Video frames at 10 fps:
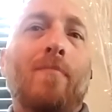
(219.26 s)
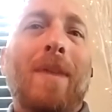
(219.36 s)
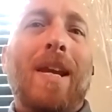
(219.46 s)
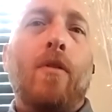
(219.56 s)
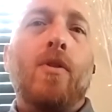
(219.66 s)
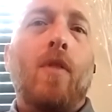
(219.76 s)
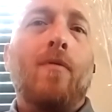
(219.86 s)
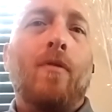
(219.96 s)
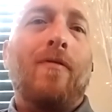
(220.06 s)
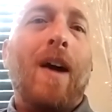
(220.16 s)
of meters
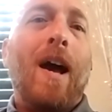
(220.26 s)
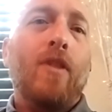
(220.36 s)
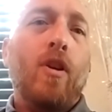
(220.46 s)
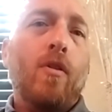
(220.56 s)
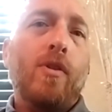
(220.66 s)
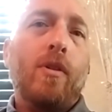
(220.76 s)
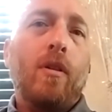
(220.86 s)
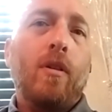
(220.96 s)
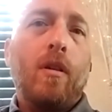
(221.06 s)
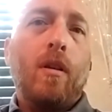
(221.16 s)
over 5 years.
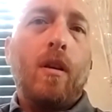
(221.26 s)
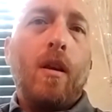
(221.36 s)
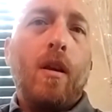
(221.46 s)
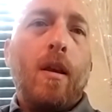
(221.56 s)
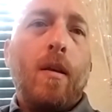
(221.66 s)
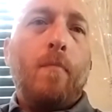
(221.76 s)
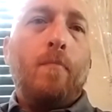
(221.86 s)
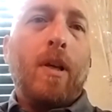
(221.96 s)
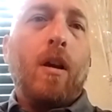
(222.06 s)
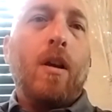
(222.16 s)

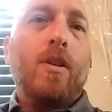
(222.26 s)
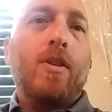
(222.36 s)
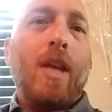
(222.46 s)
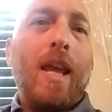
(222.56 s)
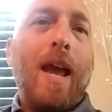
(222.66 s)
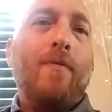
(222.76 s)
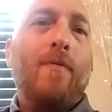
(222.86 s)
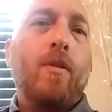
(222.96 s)
Because they have